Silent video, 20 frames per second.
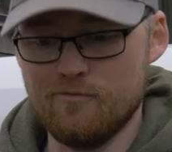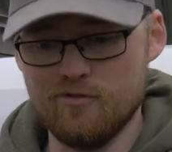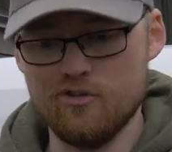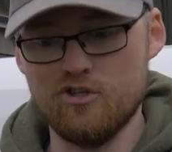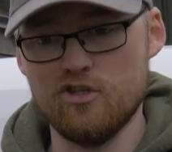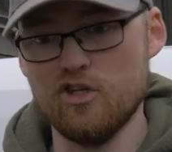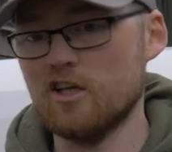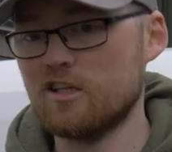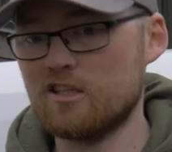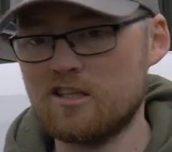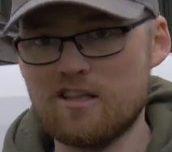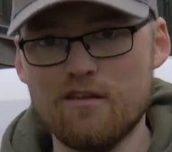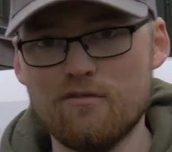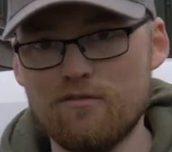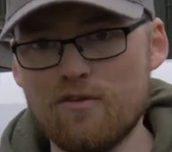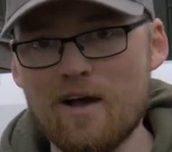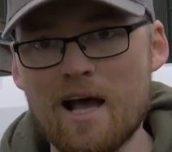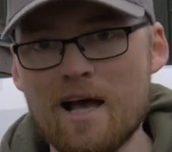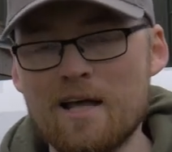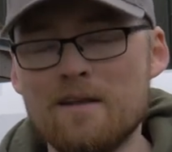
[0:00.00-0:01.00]
Just the
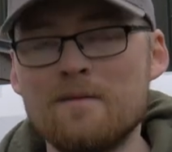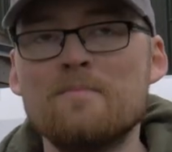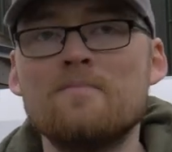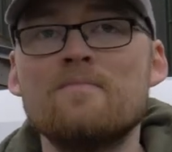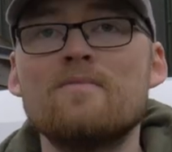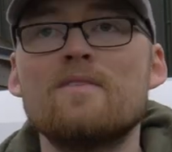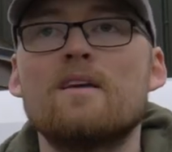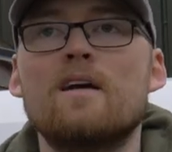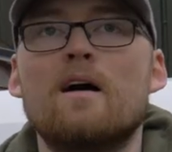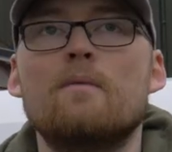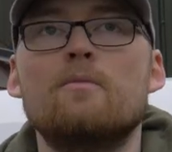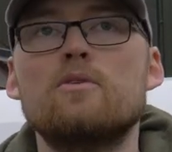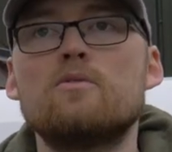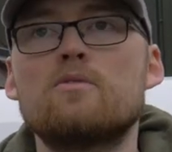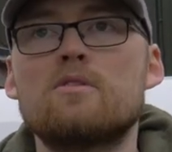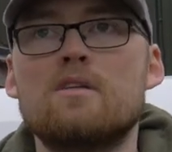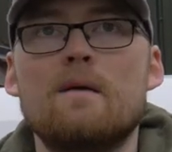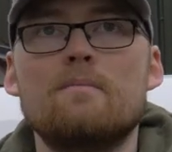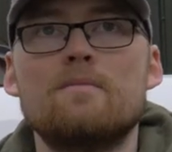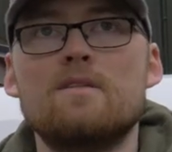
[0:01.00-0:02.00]
van. And we all
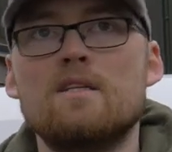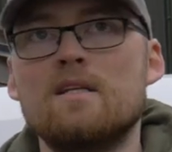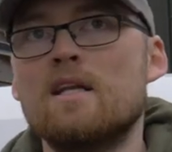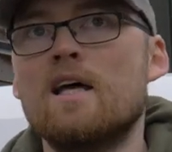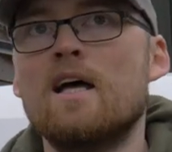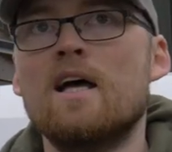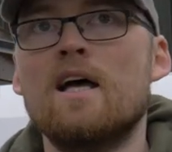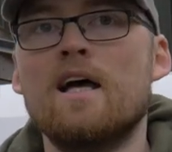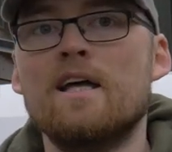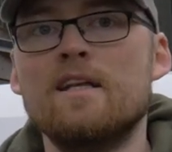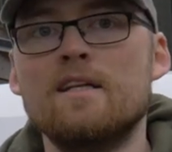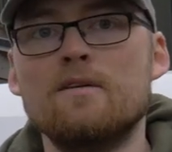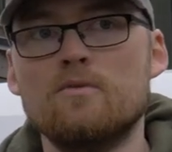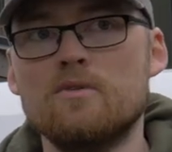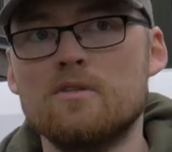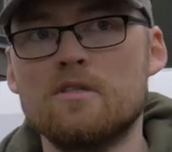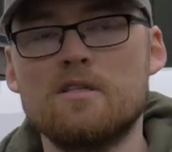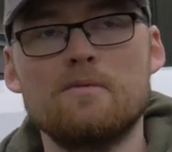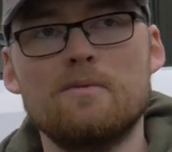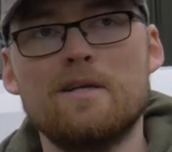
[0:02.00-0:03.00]
slept in there. And
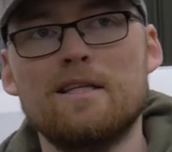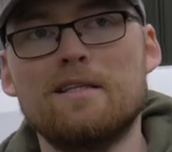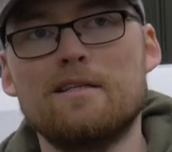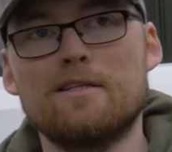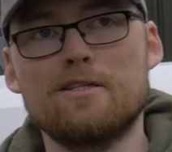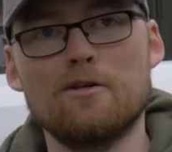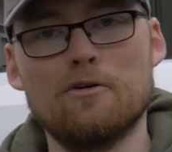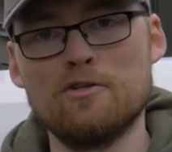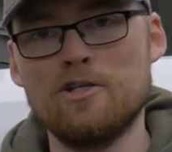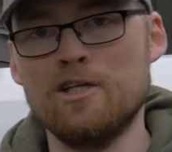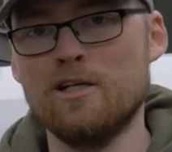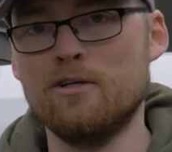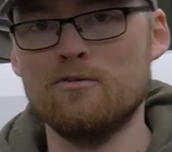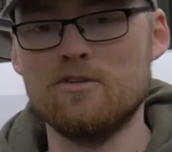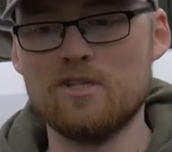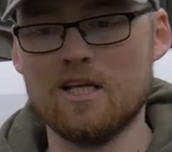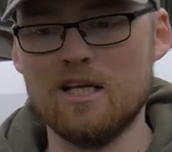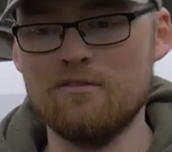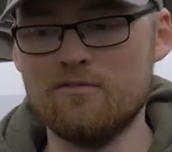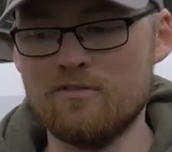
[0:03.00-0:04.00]
we had this dodgy old
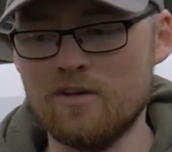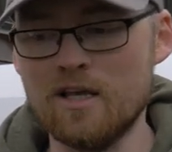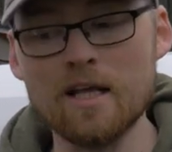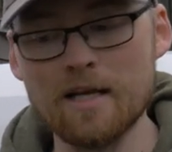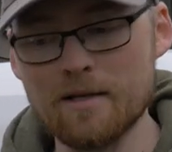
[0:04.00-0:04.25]
TV.